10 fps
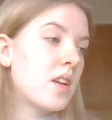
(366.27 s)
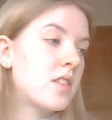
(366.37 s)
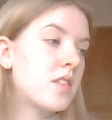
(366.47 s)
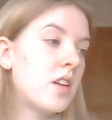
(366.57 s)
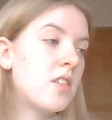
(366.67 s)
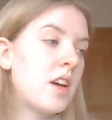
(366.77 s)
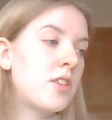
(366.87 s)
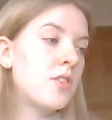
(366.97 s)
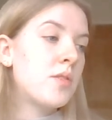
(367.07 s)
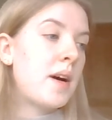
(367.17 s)
So they're
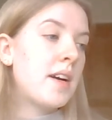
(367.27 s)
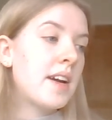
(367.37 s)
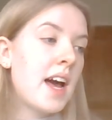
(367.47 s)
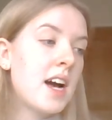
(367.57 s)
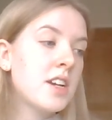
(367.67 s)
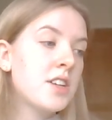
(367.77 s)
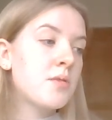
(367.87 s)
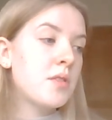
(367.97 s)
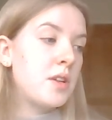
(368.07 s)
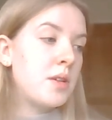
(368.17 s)
talking about cash,
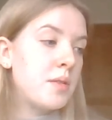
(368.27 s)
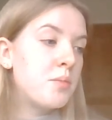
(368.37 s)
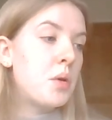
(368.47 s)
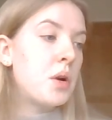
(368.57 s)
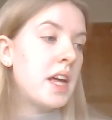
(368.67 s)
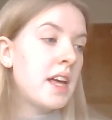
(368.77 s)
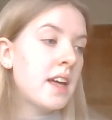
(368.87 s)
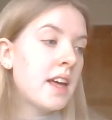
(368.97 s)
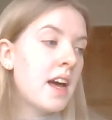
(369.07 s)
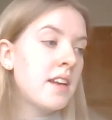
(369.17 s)
which is money
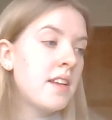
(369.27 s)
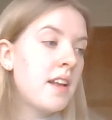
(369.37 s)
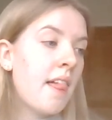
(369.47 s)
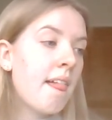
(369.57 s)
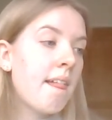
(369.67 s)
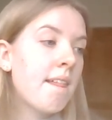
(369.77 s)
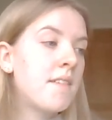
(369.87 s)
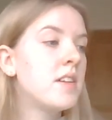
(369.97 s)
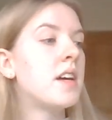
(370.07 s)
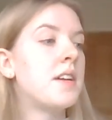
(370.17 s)
again.
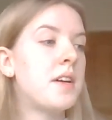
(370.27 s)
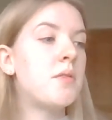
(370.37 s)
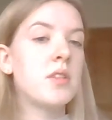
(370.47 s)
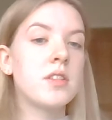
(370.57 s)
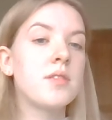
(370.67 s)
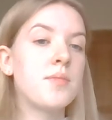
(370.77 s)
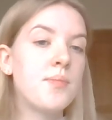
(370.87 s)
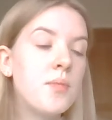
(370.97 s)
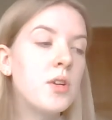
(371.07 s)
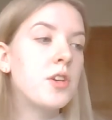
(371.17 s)
Oh yeah,
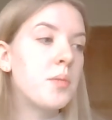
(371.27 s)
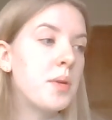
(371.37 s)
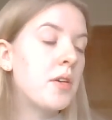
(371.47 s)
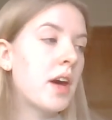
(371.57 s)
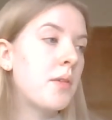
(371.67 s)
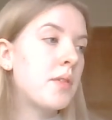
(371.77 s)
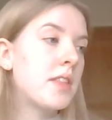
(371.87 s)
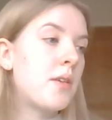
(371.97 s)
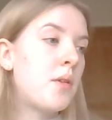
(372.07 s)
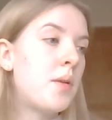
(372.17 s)
we should be okay with
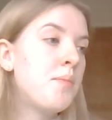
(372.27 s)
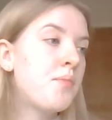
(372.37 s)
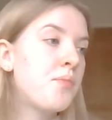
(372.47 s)
that one.